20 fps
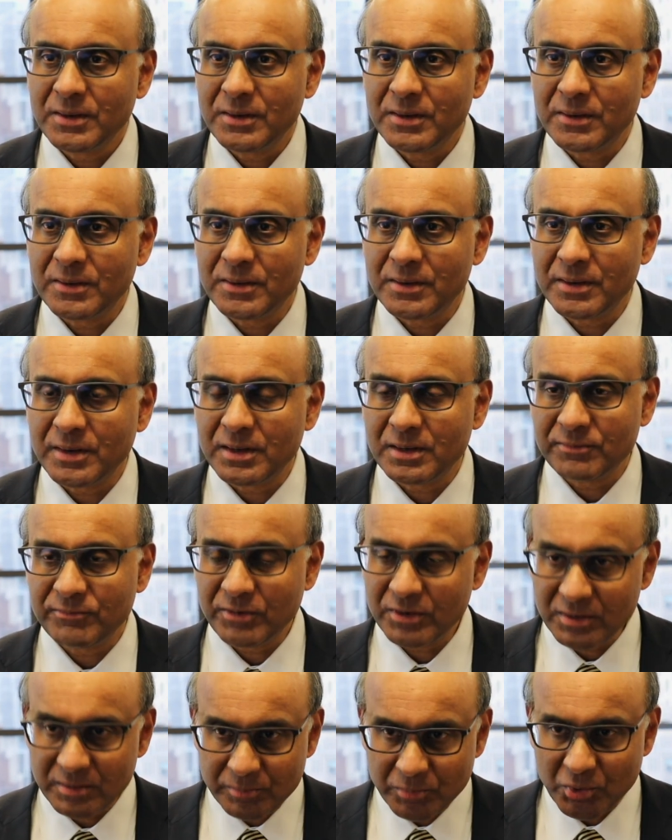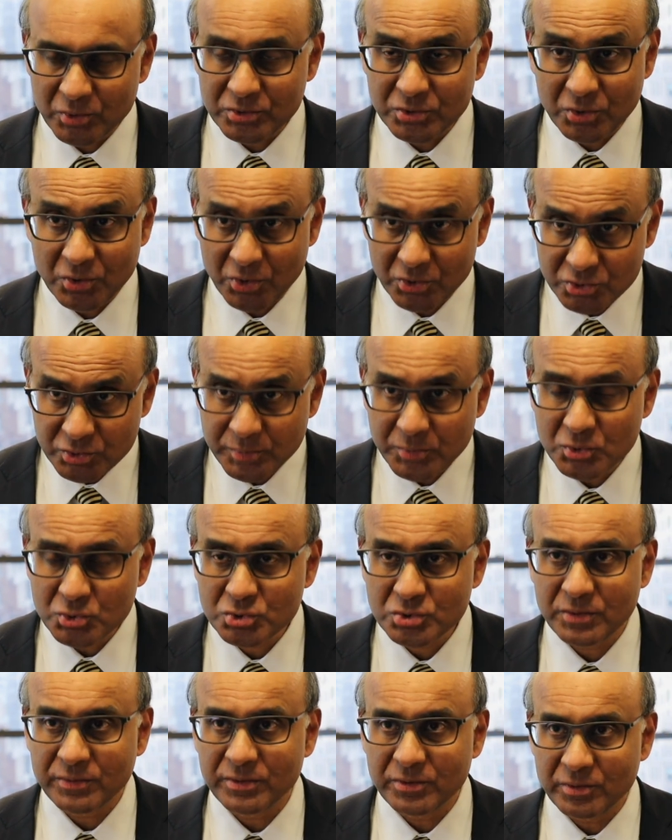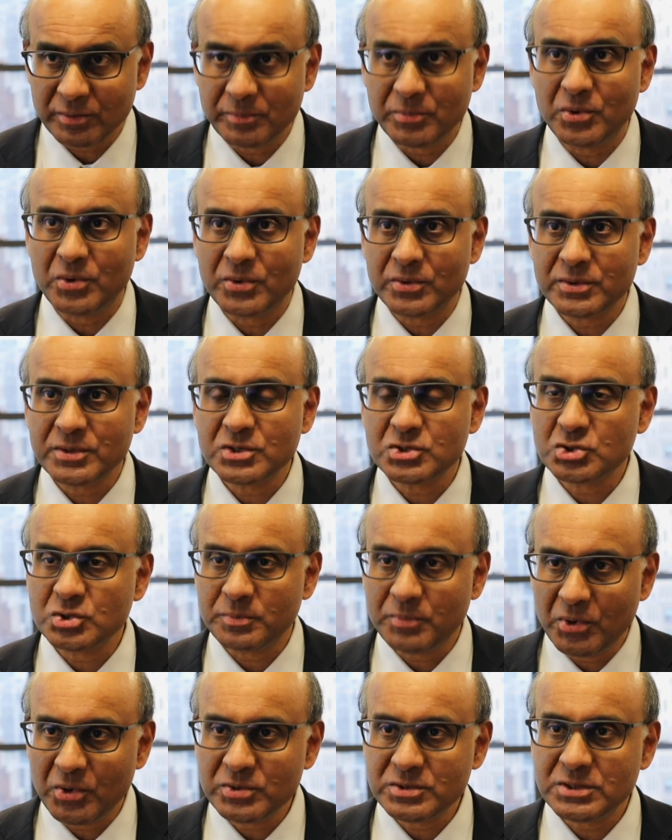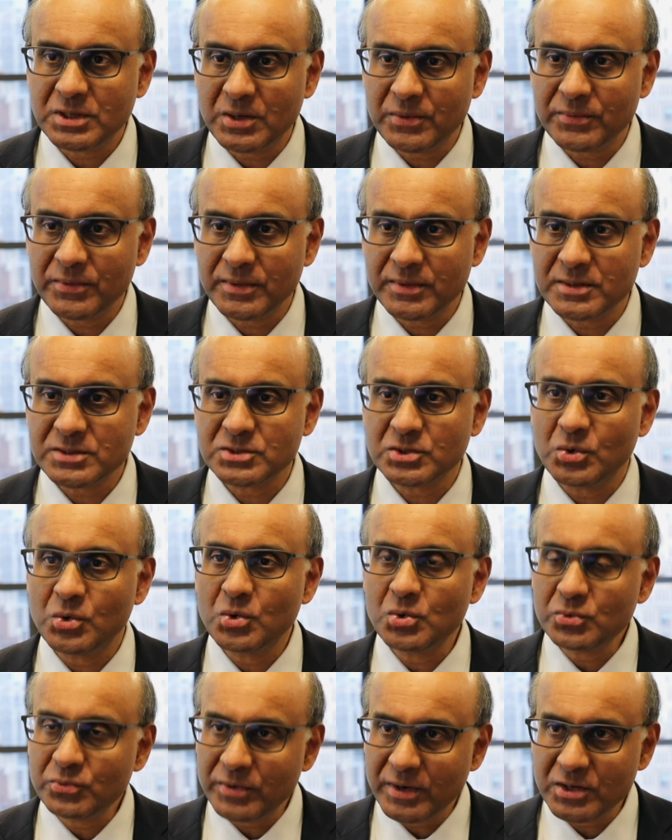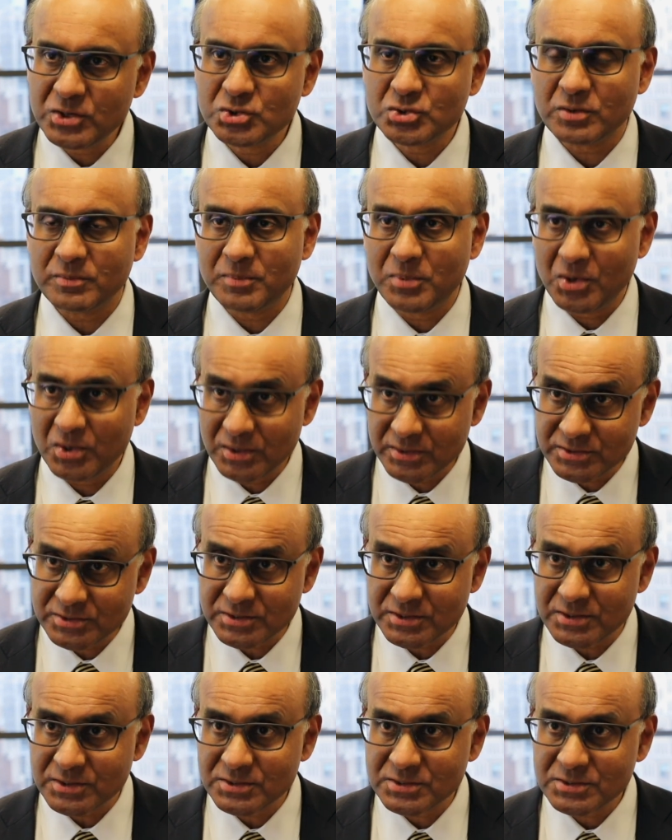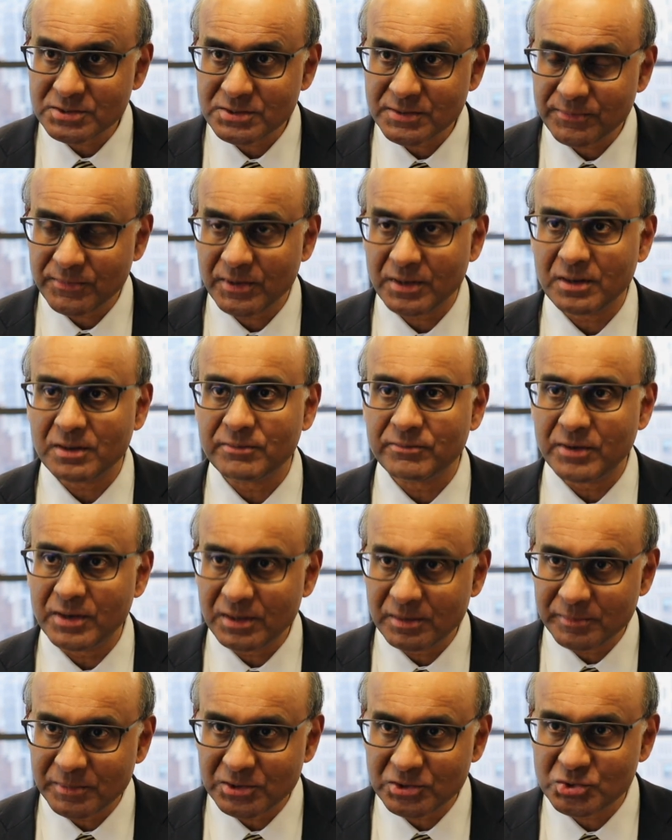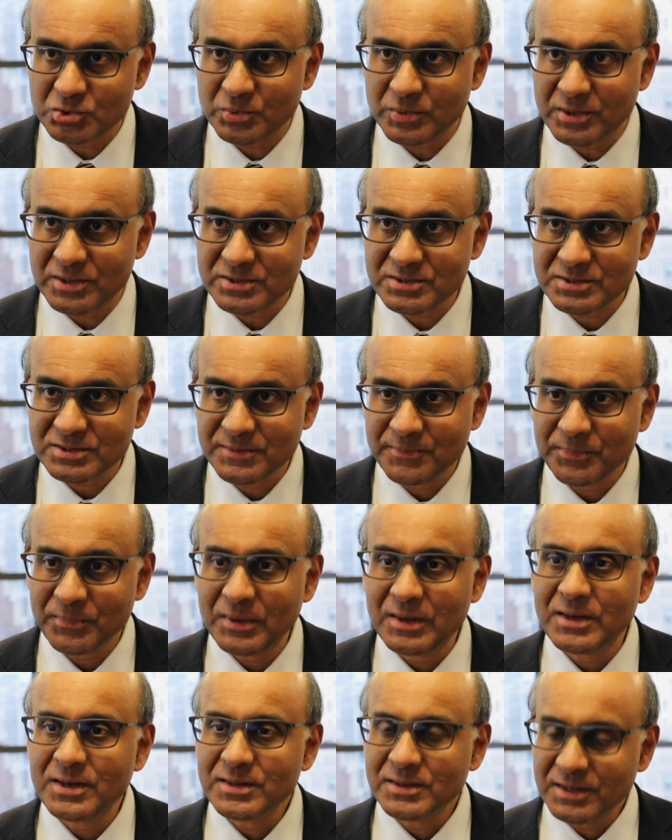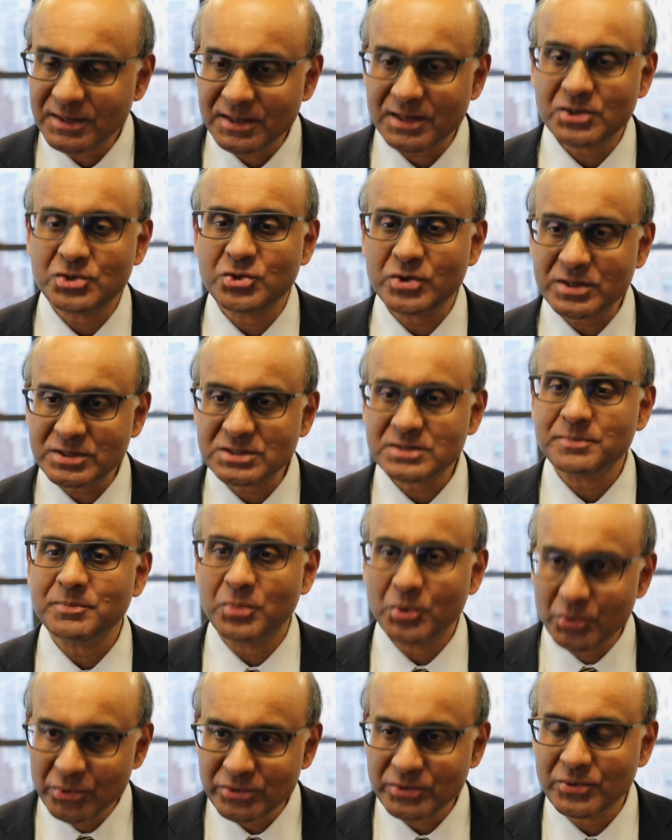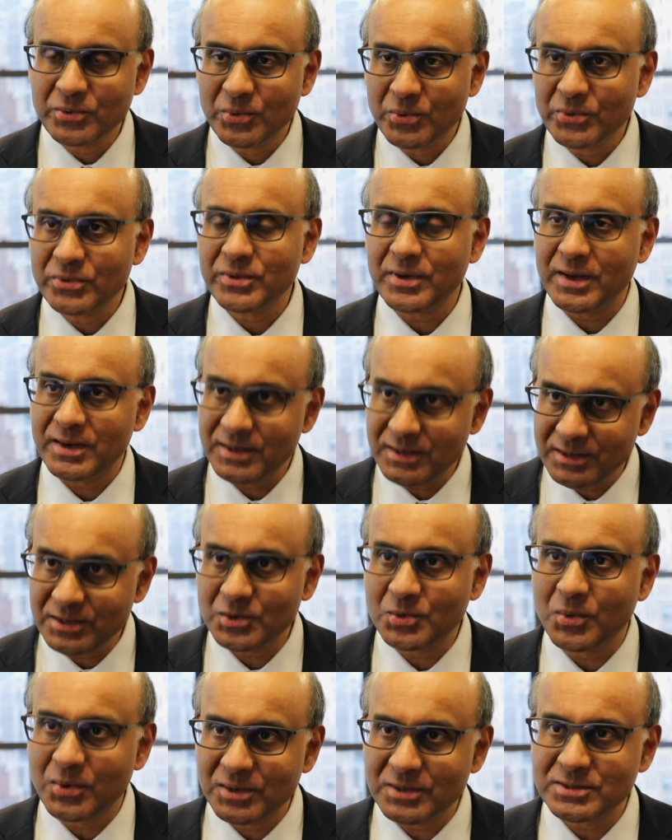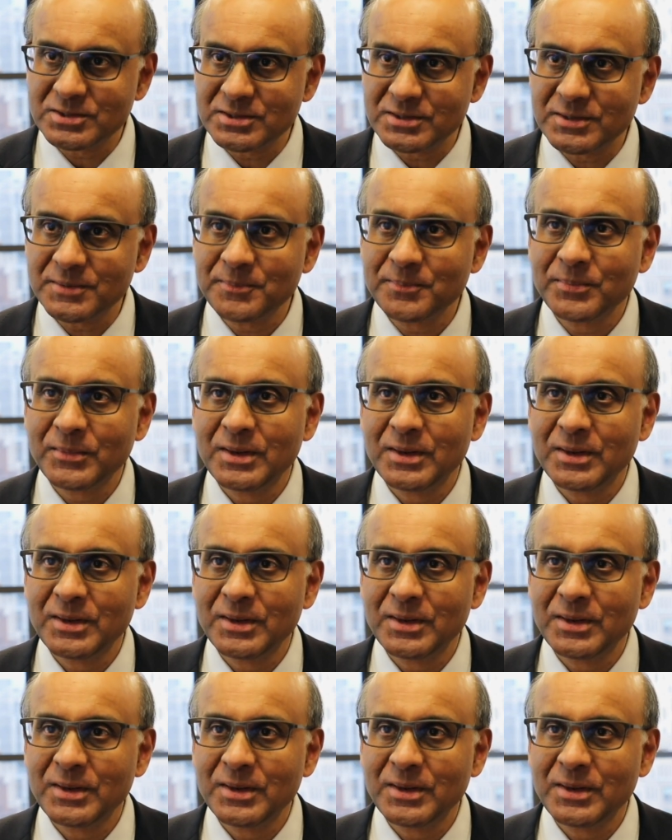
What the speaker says: And a very important contribution of the report is to point out that there's a whole range of policies that are available to us that address both growth and inequality.